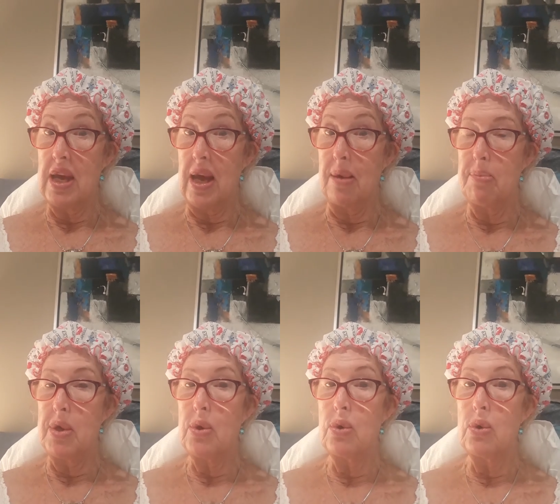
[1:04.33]
out
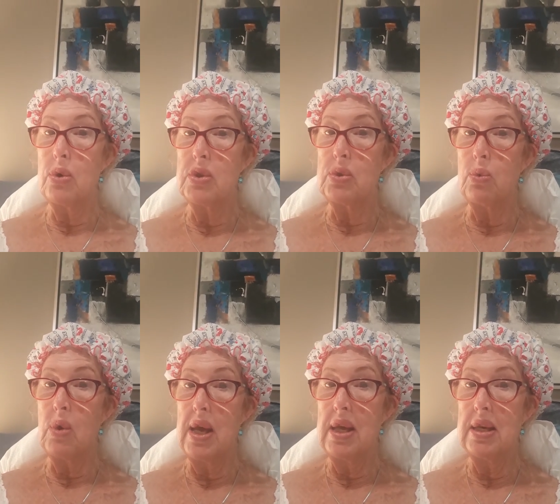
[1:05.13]
because
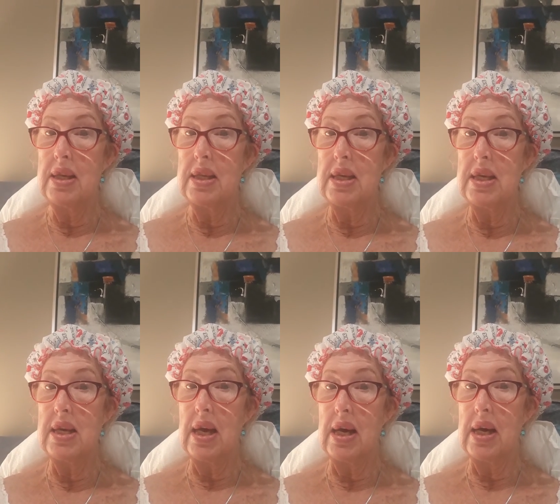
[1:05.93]
when the
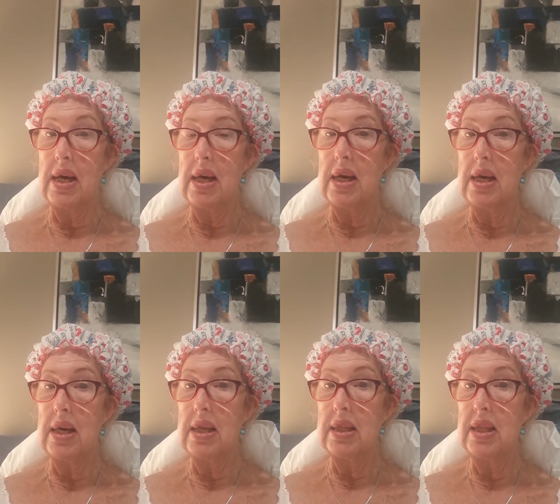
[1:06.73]

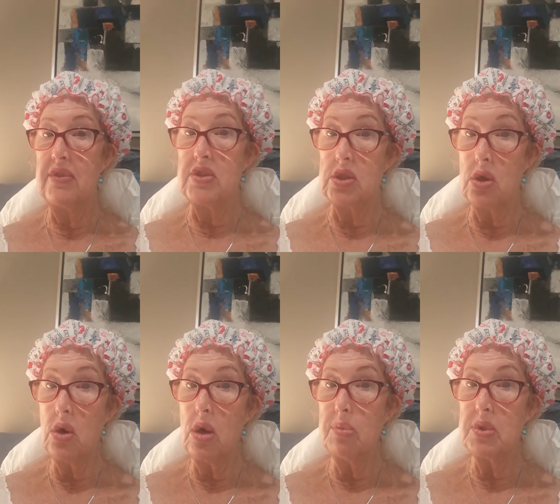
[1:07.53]
lift
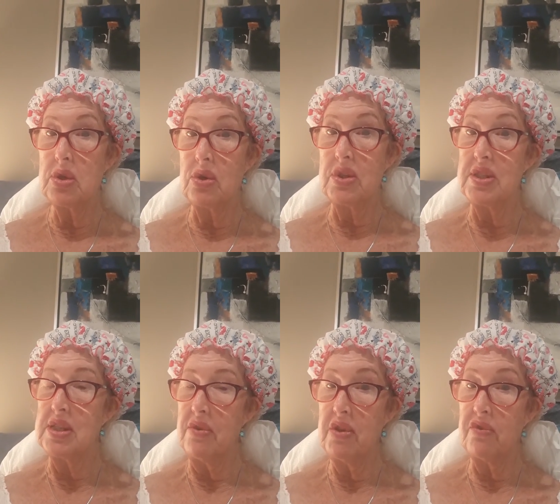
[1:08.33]
stopped on the
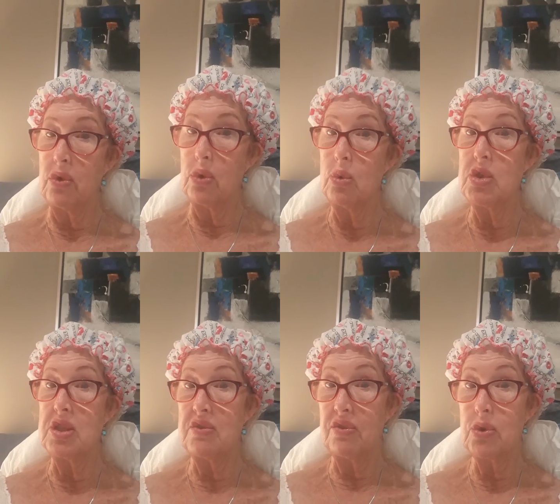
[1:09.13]
seventh floor, which
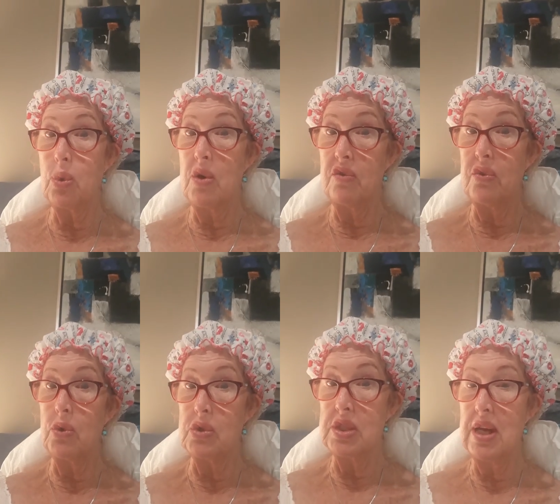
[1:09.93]
is 12
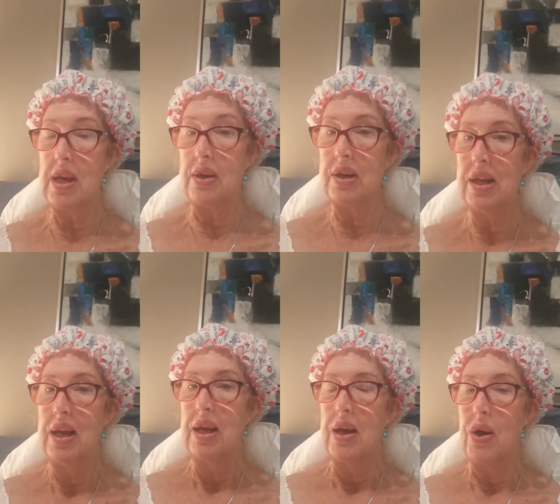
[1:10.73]
floors down,
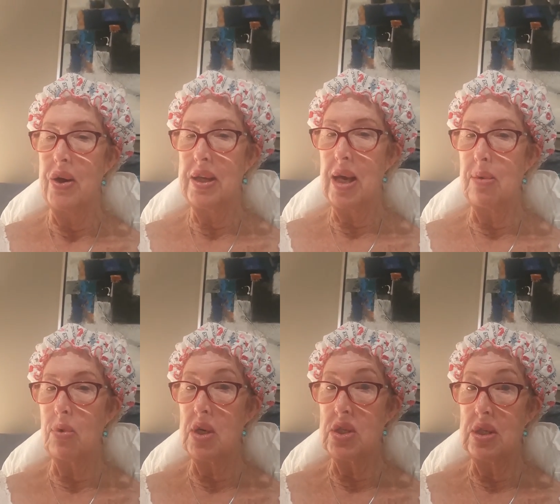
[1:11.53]
I came
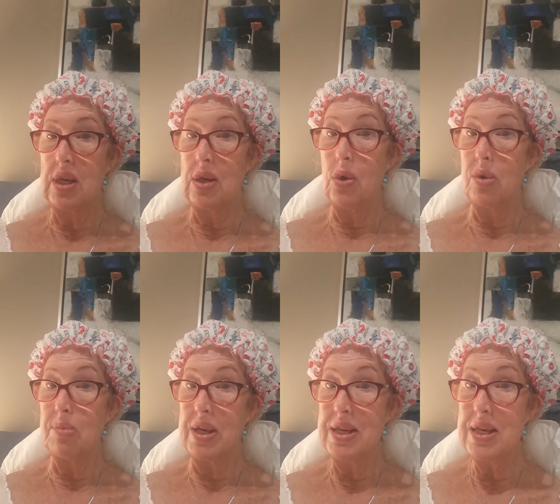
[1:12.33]
crashing down on
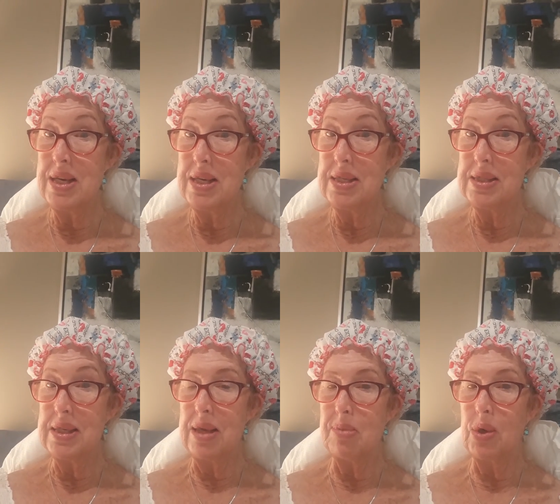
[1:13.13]
my knees
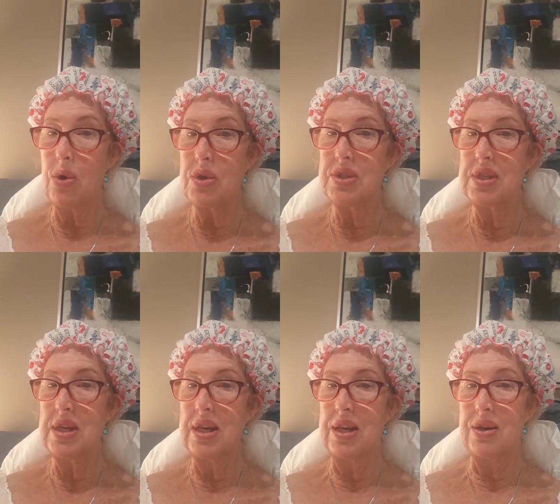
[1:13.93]
and my
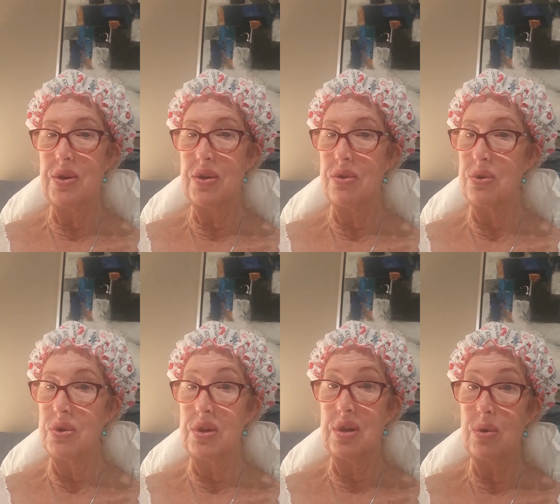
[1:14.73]
coccyx. And I thought,
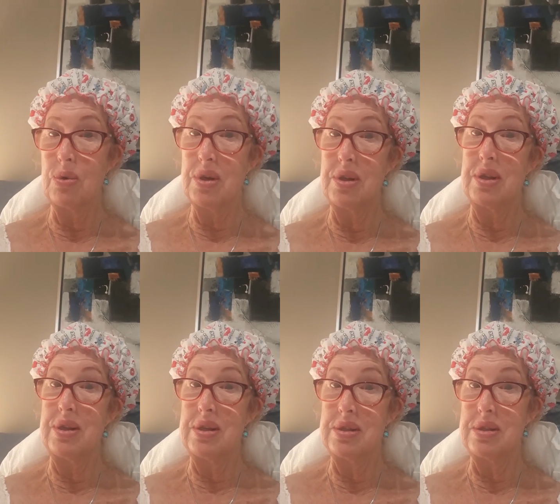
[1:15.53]
you know what?
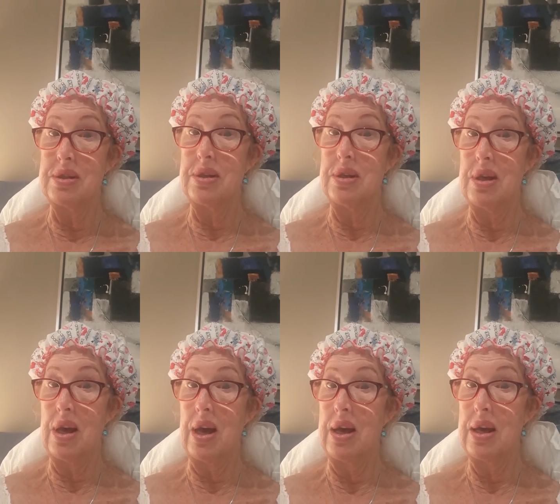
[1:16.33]
This
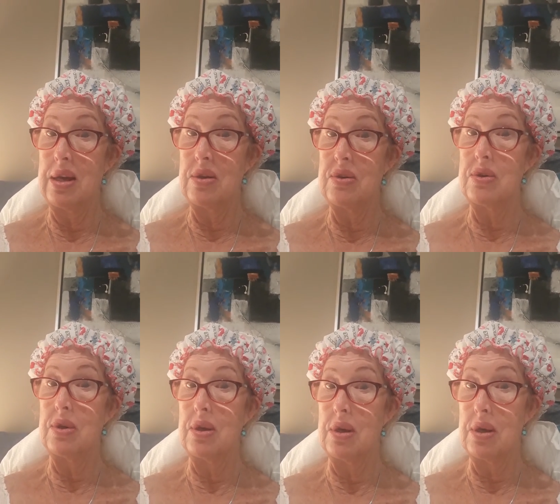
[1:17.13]
ain't
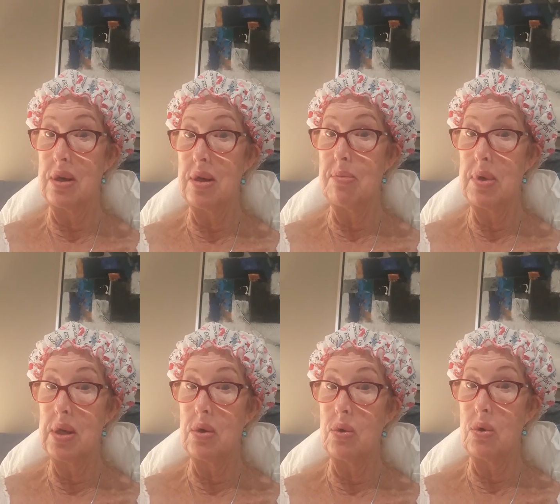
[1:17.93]
gonna be
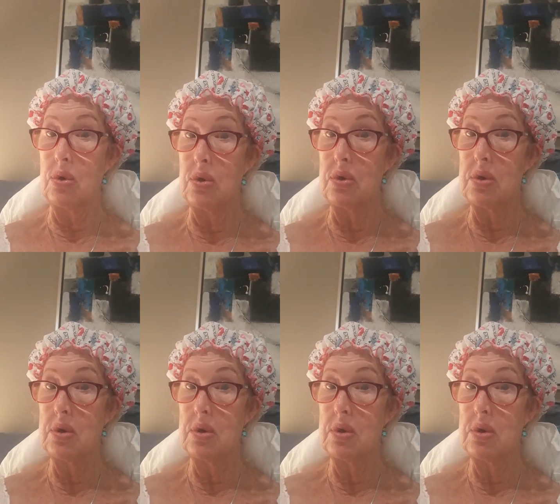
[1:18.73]
good.